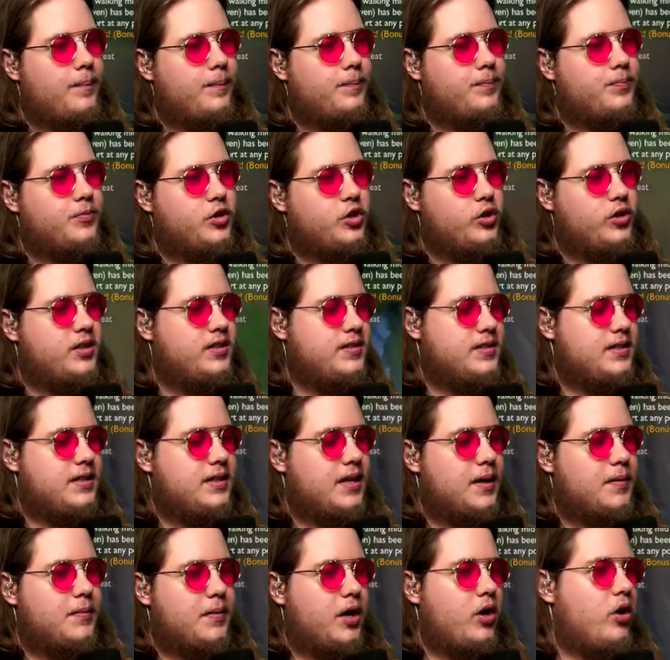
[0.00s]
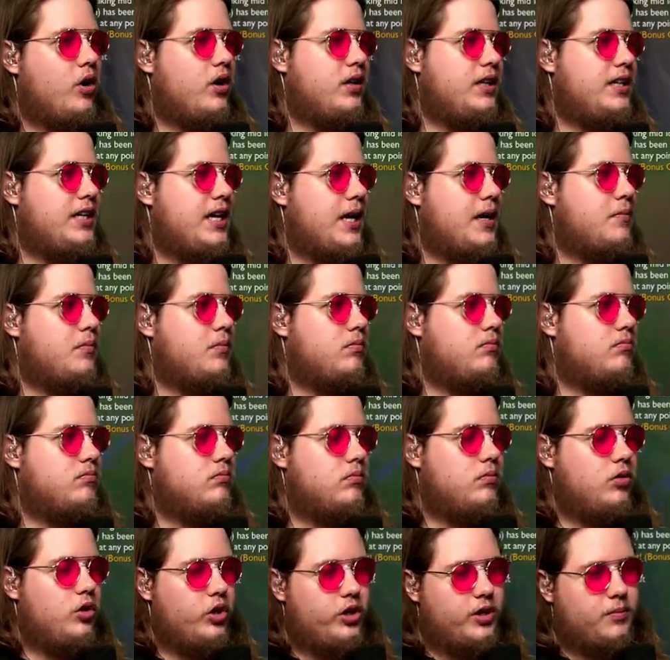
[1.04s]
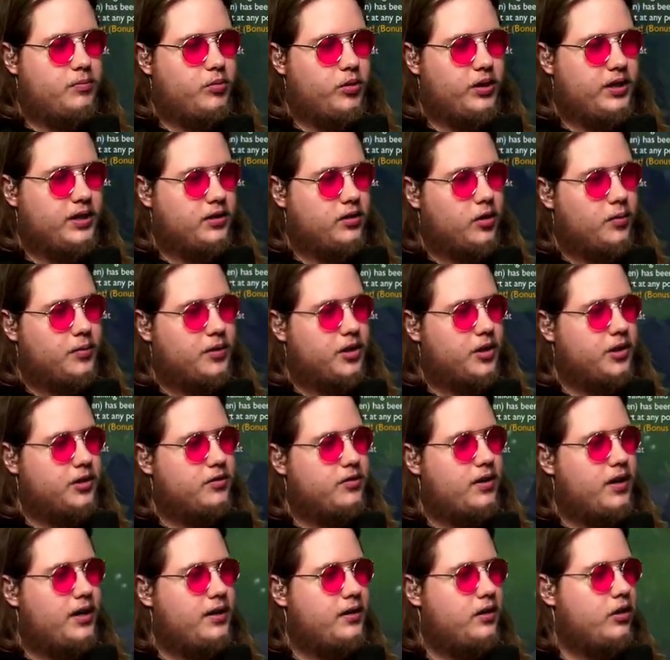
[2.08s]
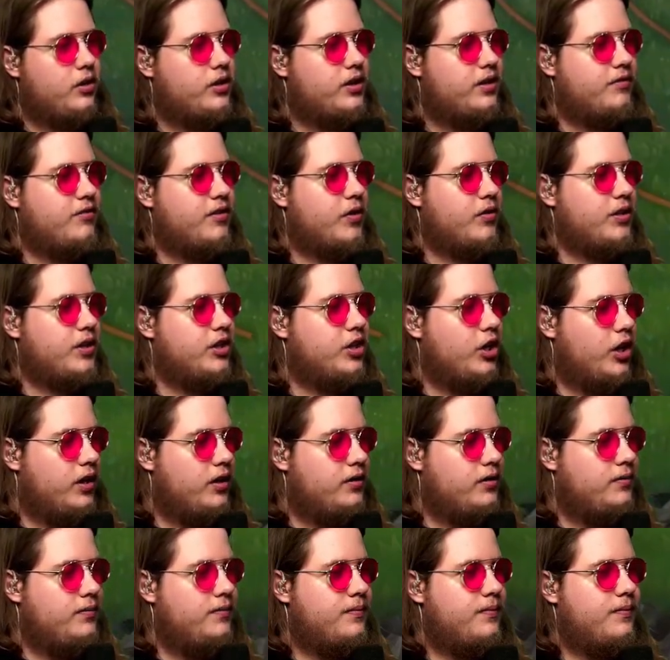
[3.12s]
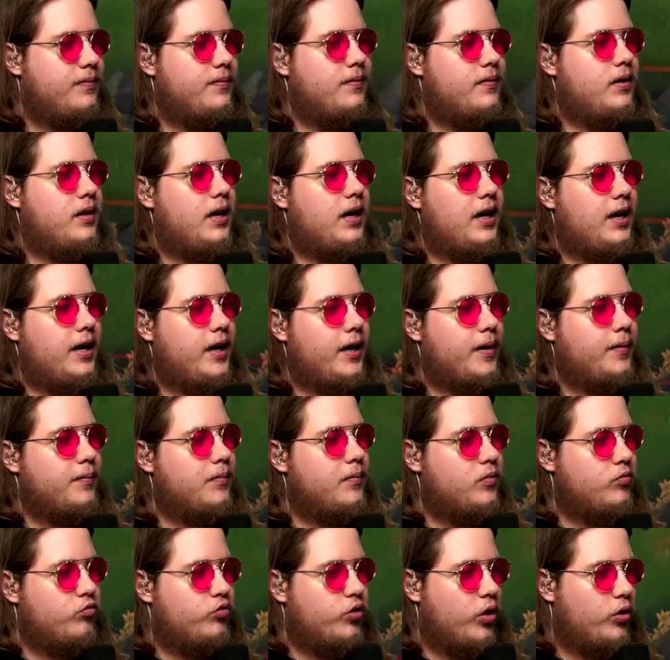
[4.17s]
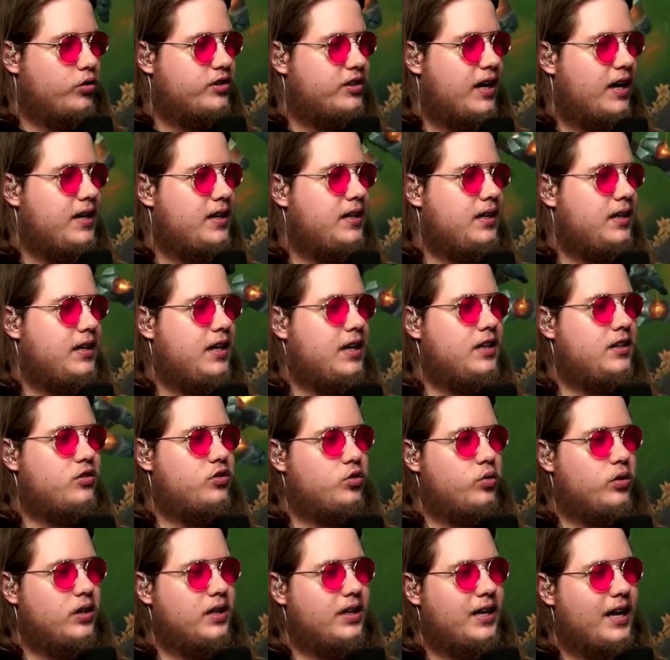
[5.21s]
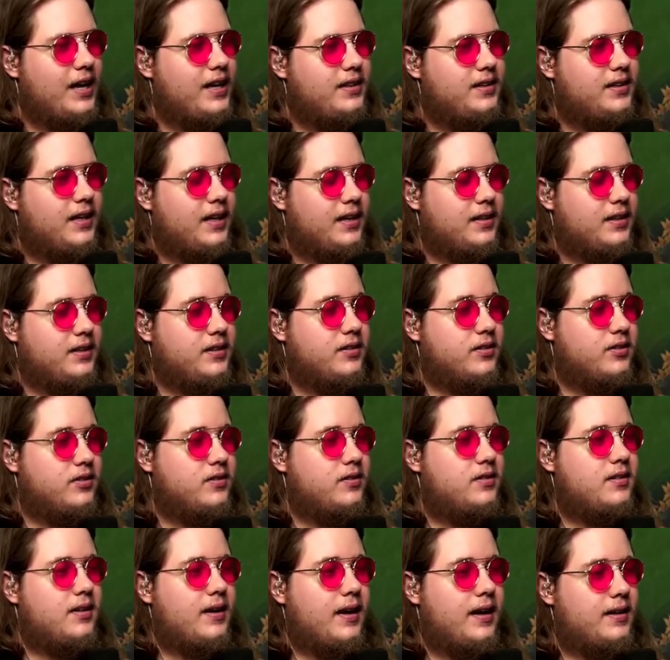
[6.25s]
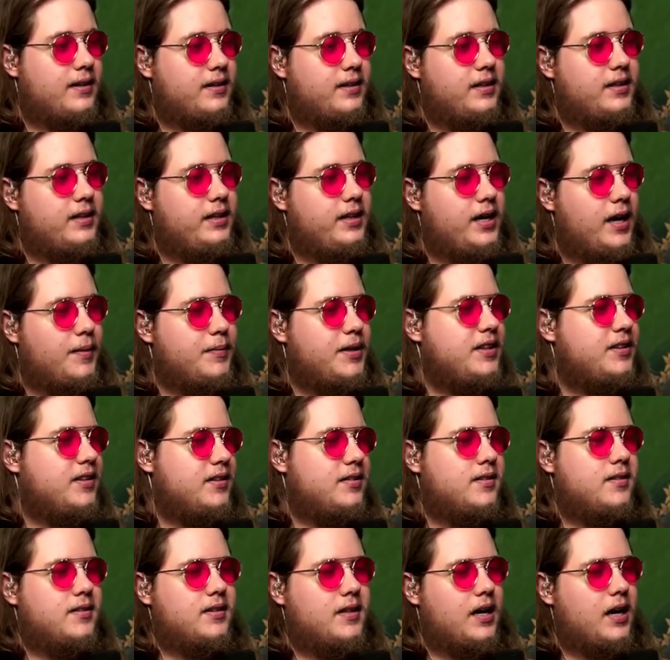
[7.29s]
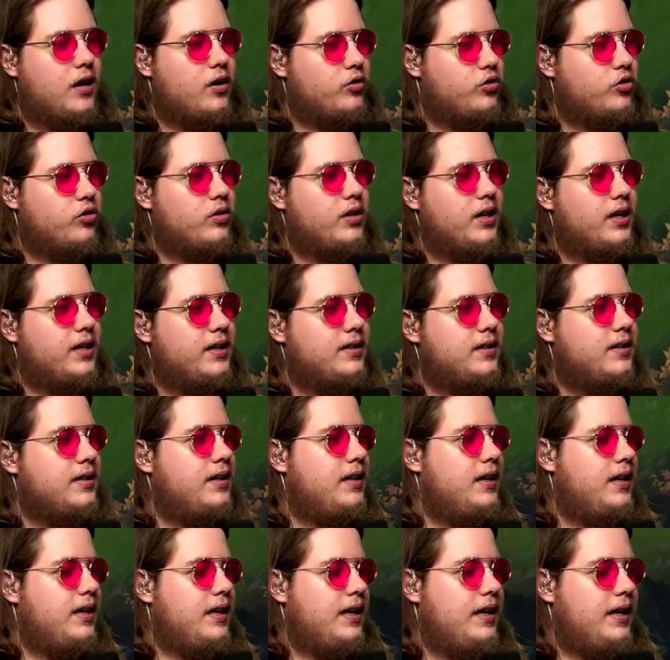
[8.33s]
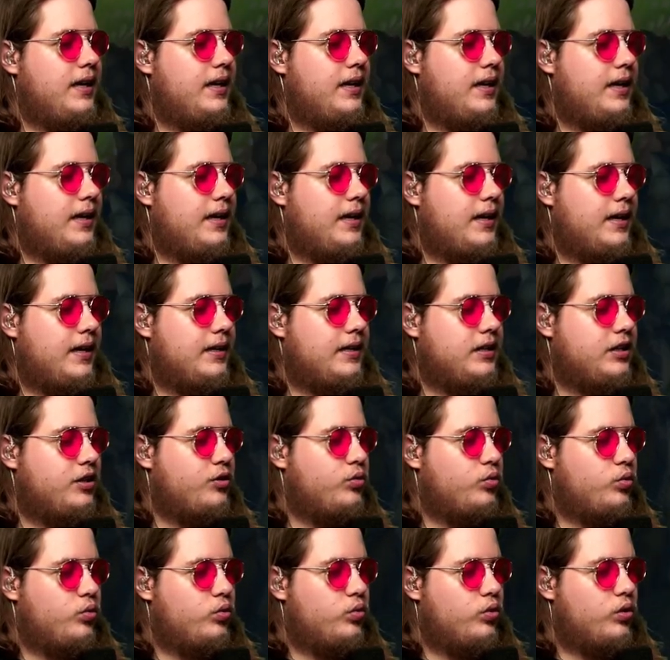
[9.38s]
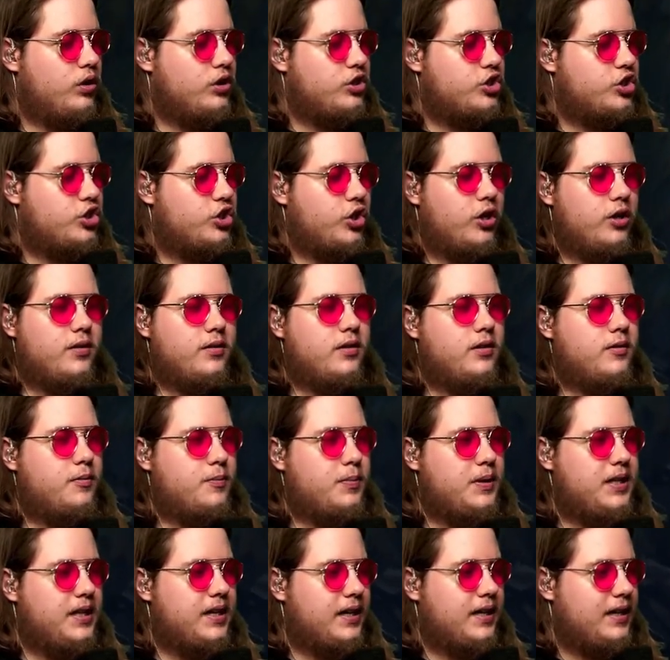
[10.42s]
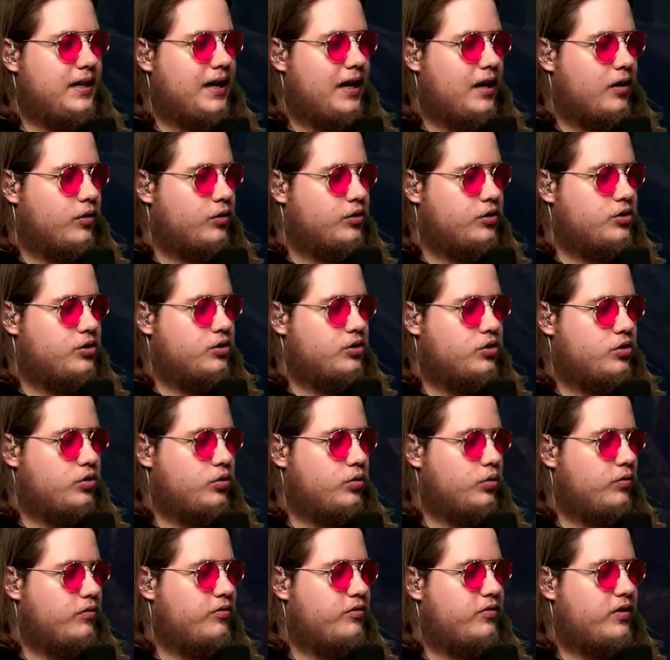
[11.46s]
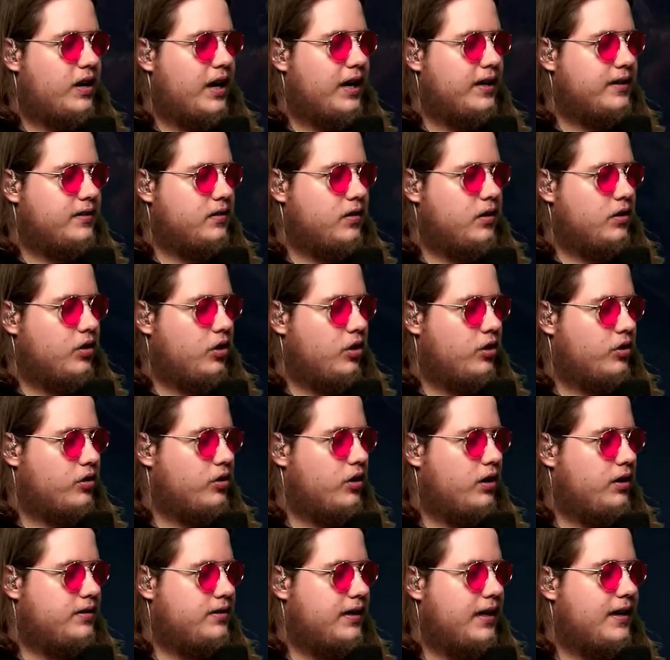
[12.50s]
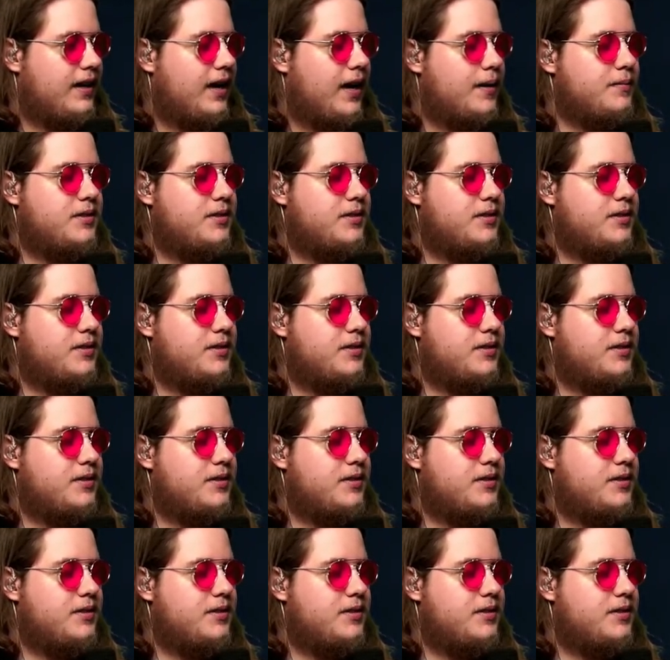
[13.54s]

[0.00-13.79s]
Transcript: you can see that my early game looking pretty dominant, right? Looking very good. I'm rotating into a lane that is technically, I mean, this is a counter lane. You shouldn't be allowed to fight an Urgot. And I'm